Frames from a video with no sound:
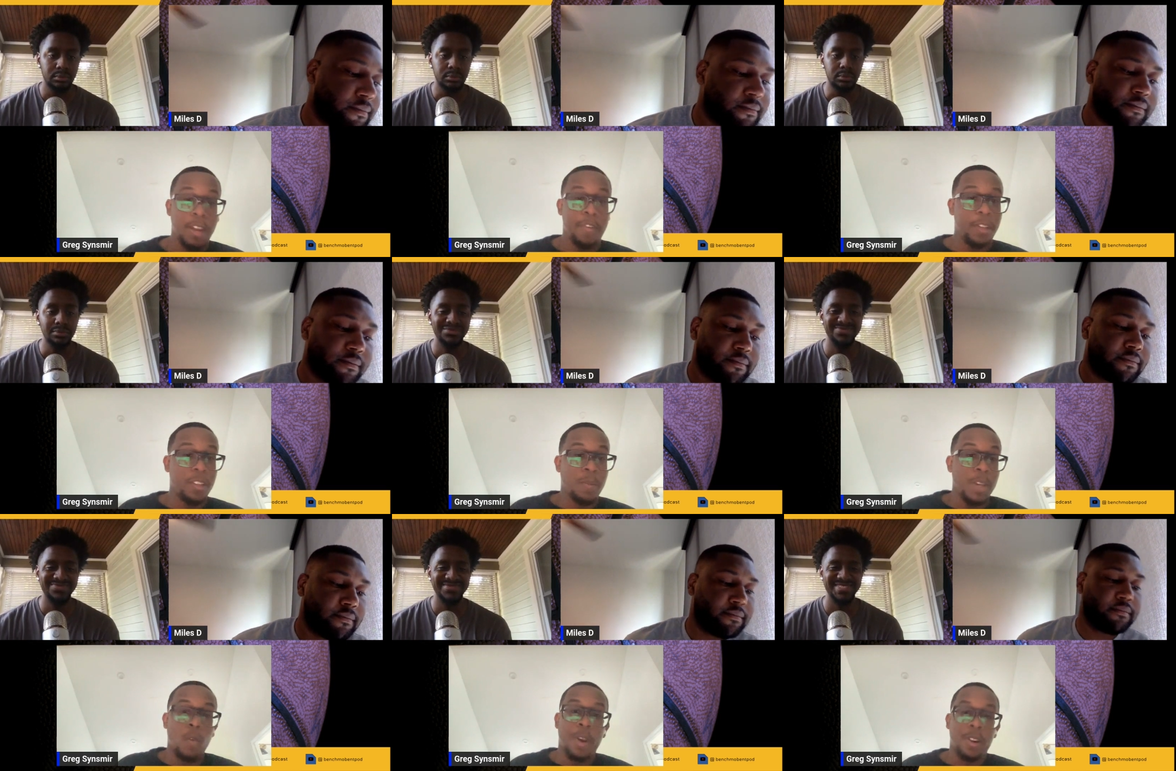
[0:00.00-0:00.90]
Speaker 1: Philly's a
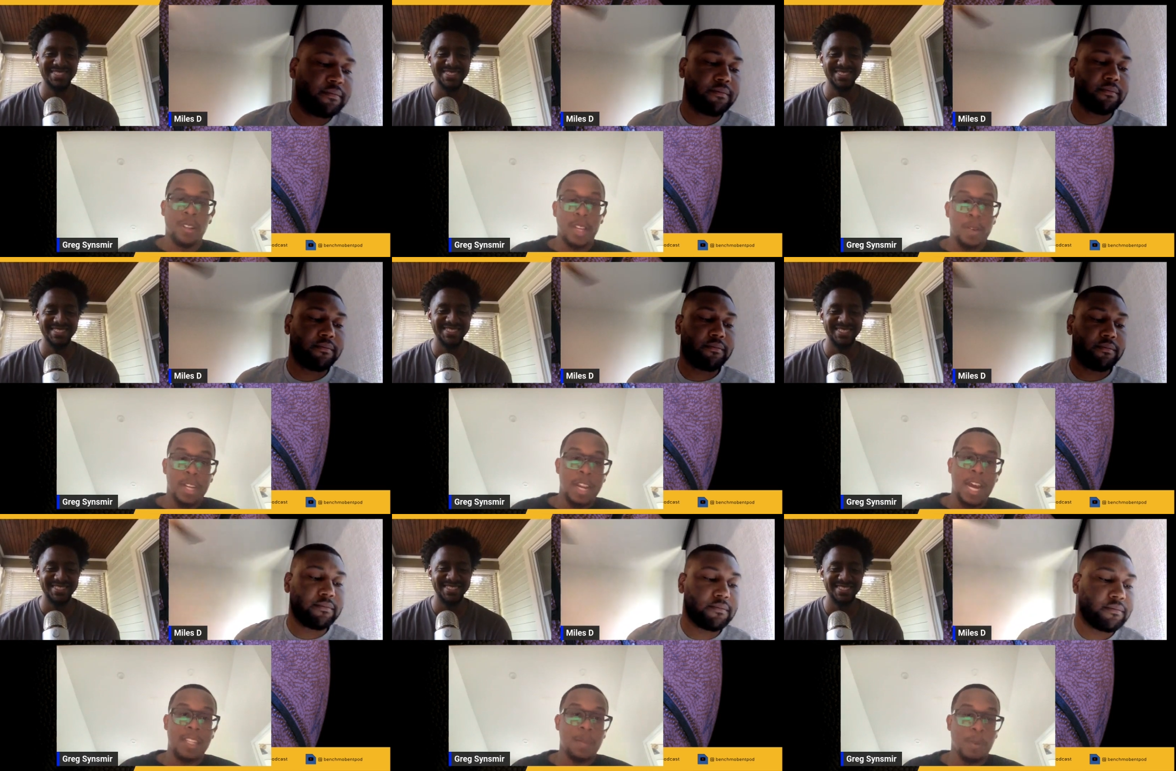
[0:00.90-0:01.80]
big winner. They went and
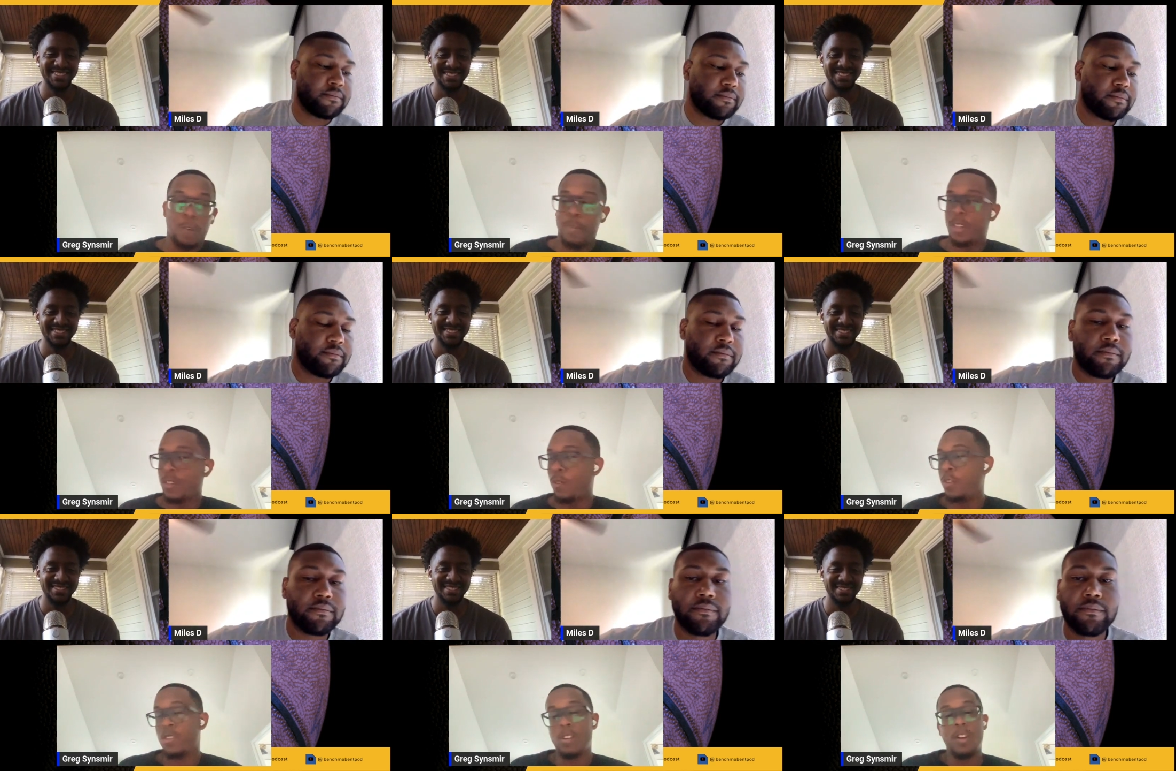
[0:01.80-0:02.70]
got the perfect
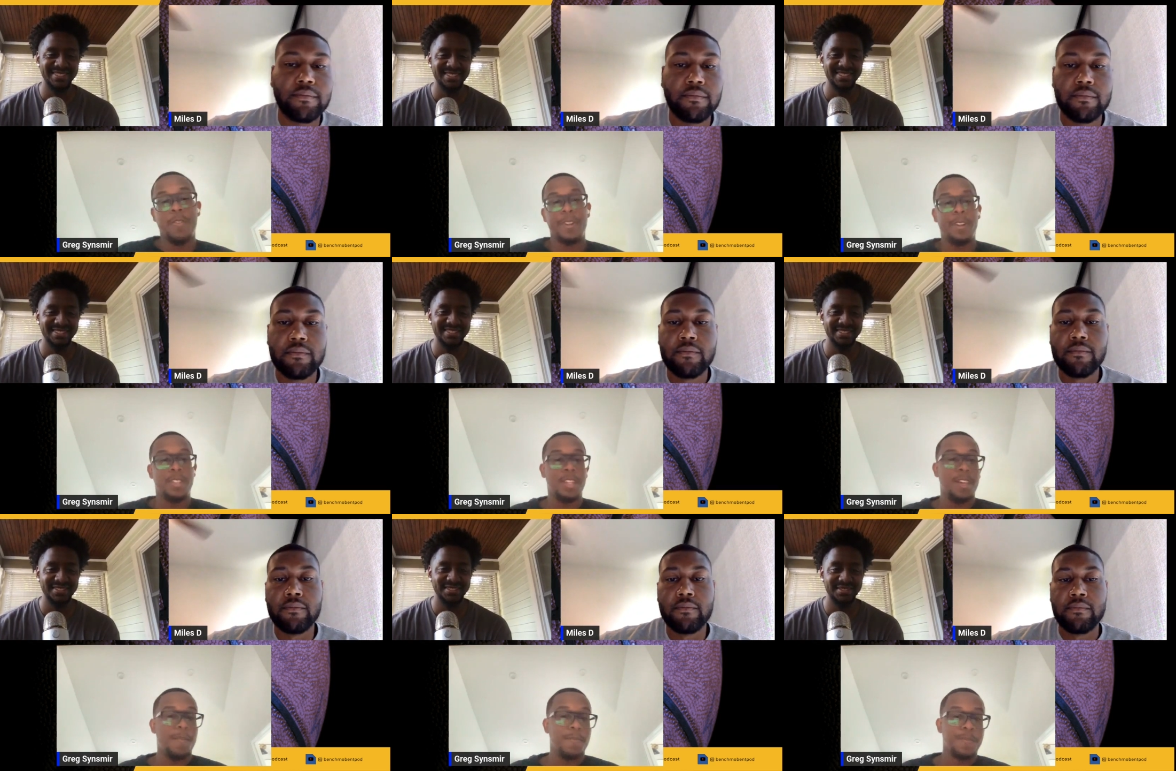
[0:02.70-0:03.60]
third star for their
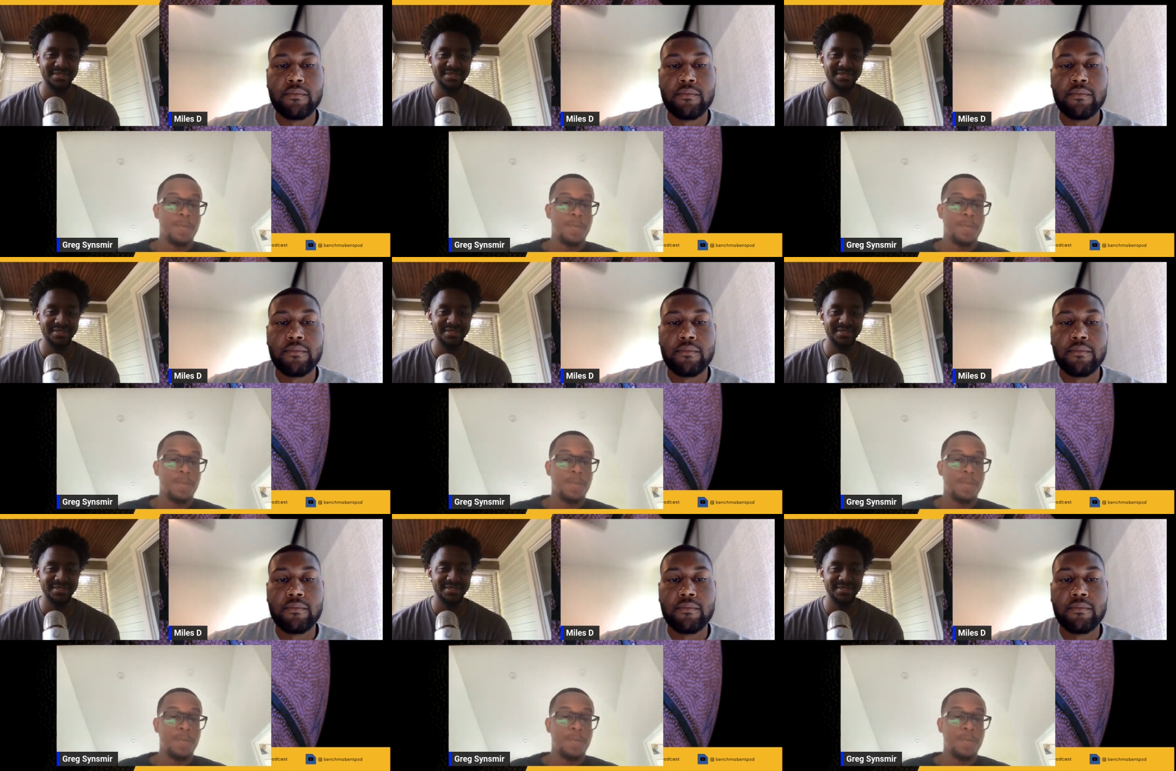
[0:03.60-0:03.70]
team.